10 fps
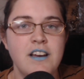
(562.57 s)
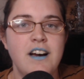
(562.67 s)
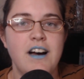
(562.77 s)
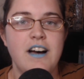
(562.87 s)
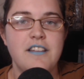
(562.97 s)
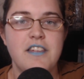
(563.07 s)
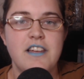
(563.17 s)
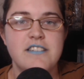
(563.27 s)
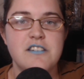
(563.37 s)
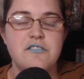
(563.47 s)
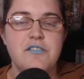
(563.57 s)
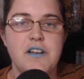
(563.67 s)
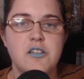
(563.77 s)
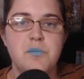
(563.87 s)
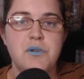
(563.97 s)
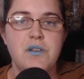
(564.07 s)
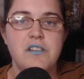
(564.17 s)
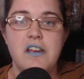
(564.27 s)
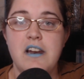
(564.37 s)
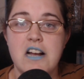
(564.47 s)
that's
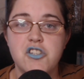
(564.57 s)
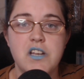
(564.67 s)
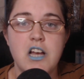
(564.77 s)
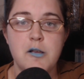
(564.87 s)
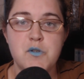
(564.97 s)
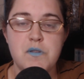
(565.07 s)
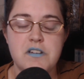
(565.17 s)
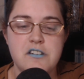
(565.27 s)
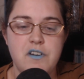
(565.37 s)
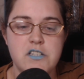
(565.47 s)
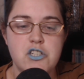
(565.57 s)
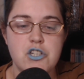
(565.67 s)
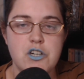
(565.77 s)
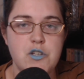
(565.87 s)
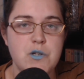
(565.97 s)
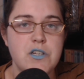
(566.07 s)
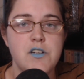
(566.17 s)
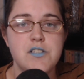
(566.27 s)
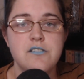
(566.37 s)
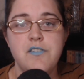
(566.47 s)
available, it actually comes with an adventure. You can
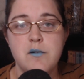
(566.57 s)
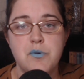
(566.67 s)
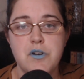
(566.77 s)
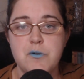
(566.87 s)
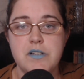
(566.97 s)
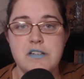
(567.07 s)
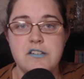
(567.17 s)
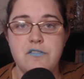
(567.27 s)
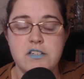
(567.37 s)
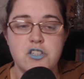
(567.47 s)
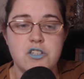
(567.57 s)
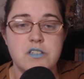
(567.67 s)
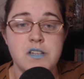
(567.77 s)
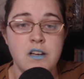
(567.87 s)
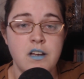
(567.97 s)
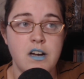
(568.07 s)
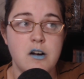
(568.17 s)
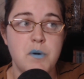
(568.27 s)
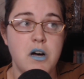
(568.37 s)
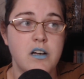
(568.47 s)
also find pre-written adventures
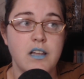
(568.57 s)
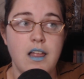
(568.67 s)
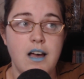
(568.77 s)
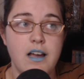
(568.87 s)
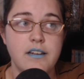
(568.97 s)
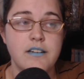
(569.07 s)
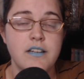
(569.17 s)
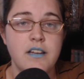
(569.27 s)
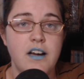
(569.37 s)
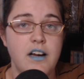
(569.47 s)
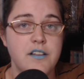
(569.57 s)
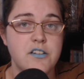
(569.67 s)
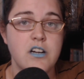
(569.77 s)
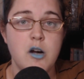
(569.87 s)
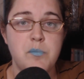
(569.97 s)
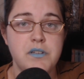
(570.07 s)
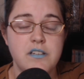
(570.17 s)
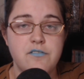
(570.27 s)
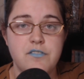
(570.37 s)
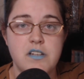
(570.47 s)
online. There are a couple
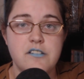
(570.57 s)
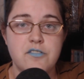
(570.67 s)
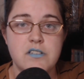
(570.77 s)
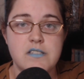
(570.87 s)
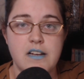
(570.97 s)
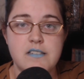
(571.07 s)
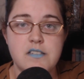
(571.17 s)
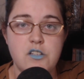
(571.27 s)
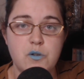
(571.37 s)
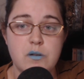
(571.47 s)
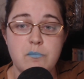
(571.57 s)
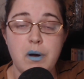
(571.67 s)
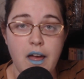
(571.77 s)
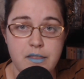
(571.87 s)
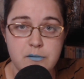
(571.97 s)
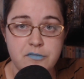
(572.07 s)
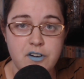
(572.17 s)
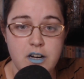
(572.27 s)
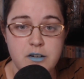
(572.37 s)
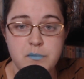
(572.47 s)
of different sites that you can buy them
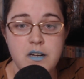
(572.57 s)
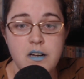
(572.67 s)
from.